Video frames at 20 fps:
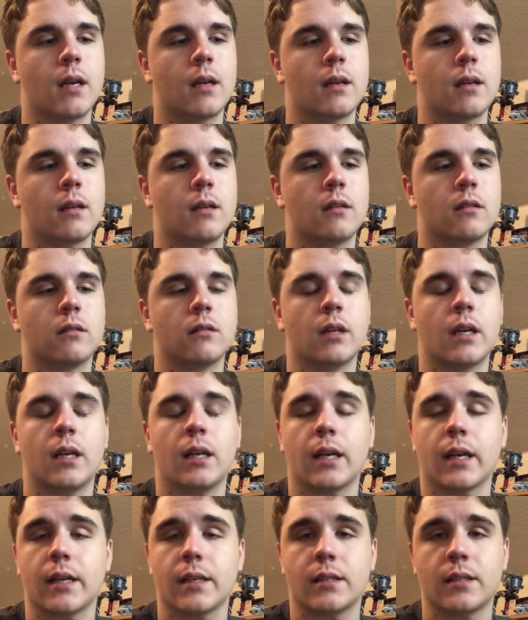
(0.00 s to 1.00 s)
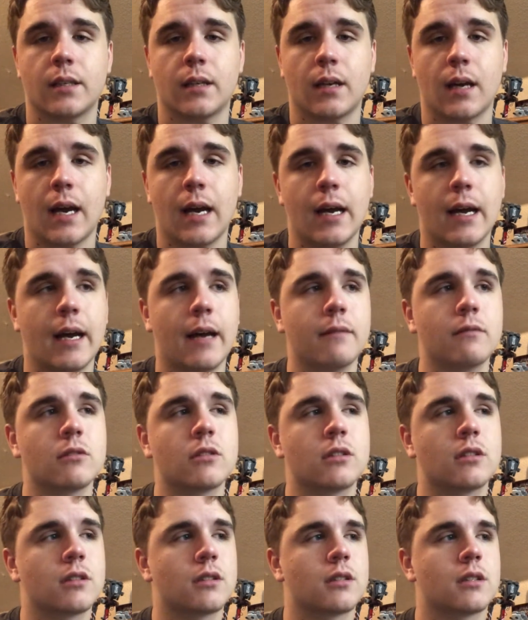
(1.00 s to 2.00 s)
you know, and like I said, I'm
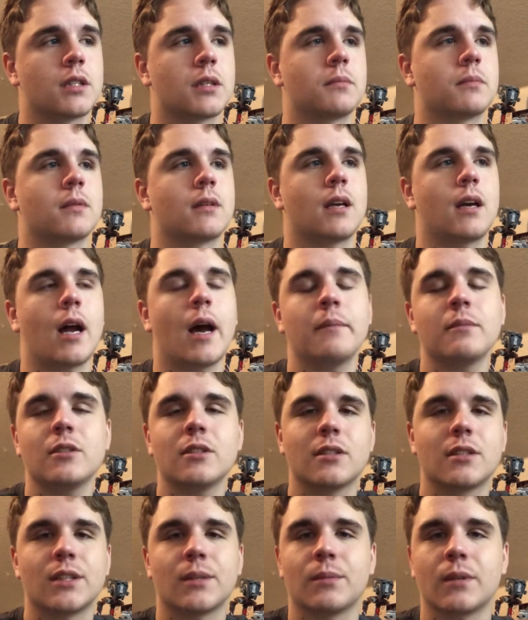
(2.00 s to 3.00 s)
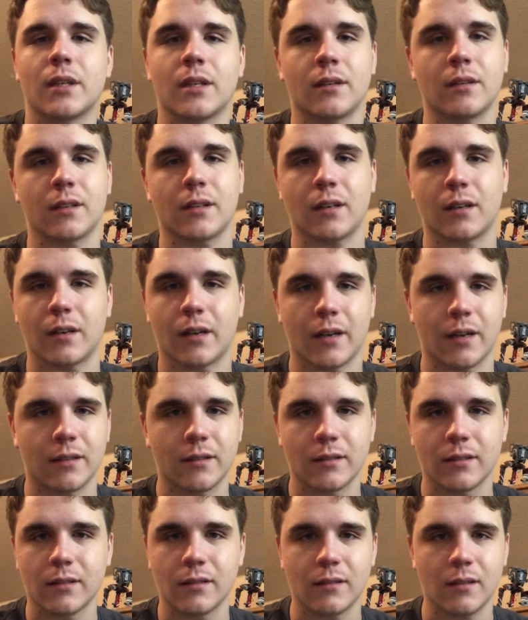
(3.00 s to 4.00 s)
just some kid on the internet,
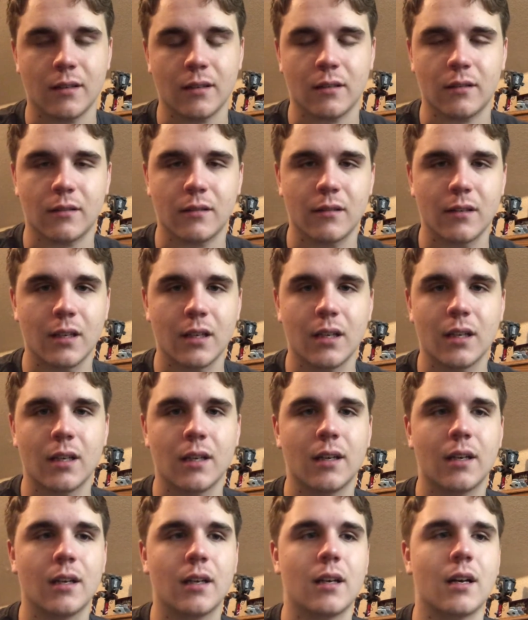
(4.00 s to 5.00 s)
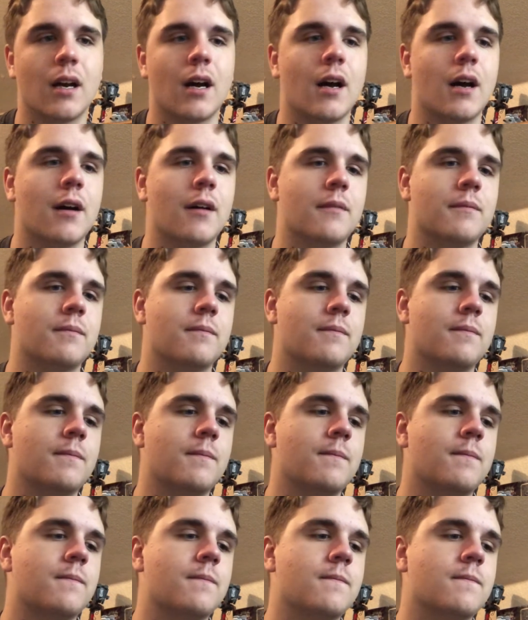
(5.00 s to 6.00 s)
you know.
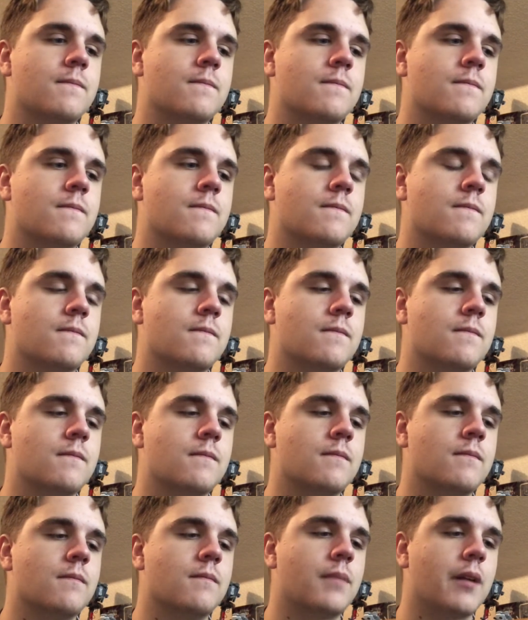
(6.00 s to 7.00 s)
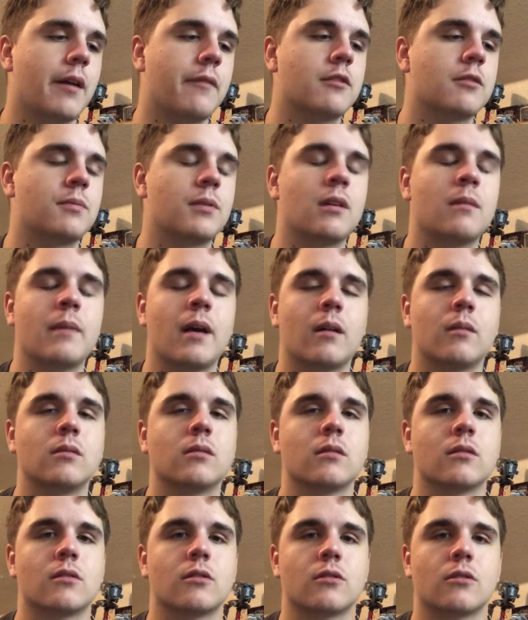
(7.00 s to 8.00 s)
But I was put on my Apple
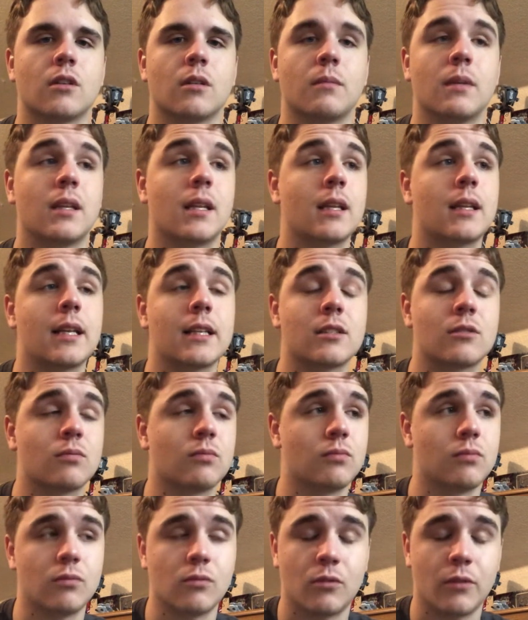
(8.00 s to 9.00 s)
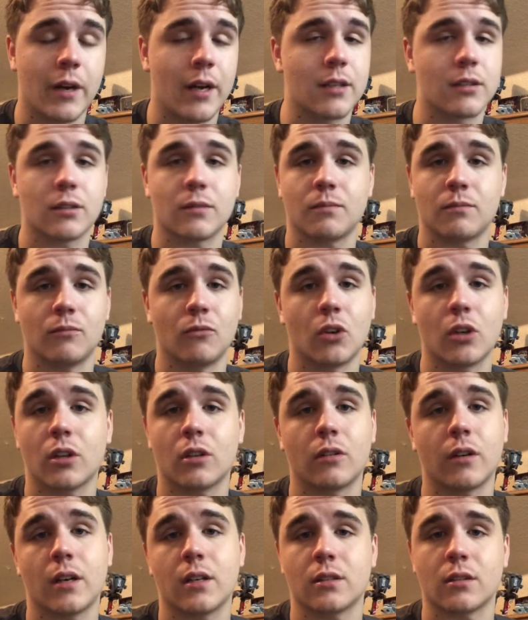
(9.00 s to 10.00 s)
stream, and that's greatest, one of the
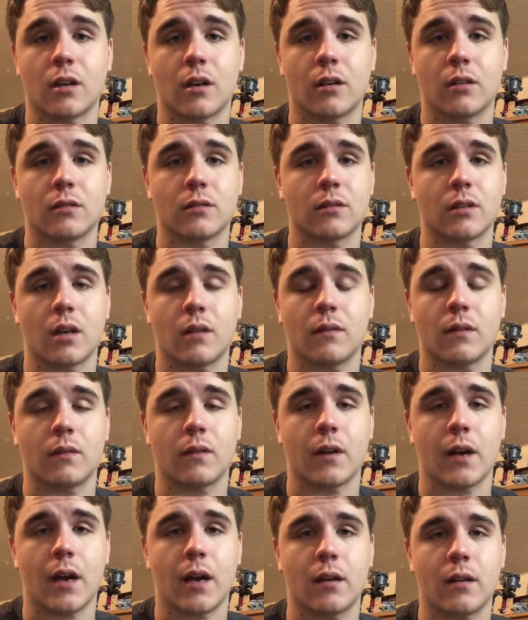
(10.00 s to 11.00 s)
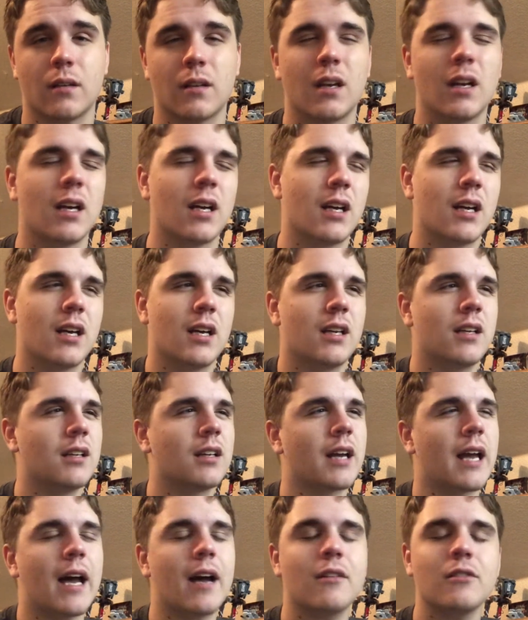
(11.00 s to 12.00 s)
greatest honors I've ever had. And you're like,
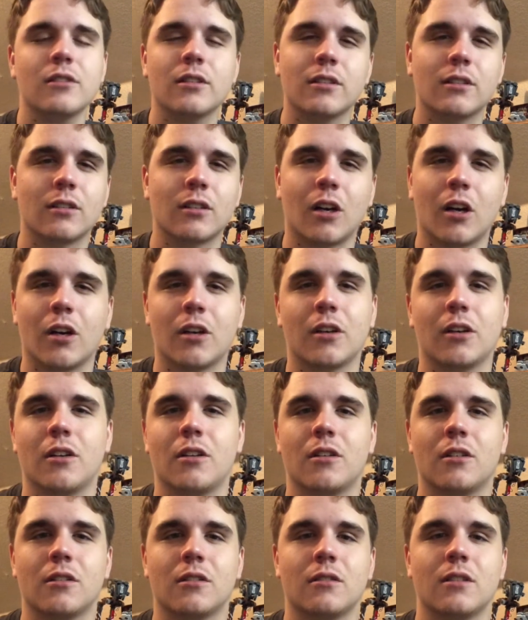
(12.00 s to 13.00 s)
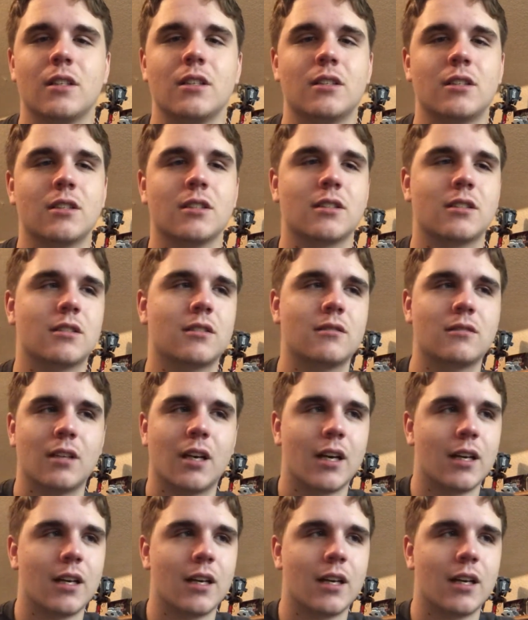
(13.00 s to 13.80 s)
how is it an honor? You know, he's just,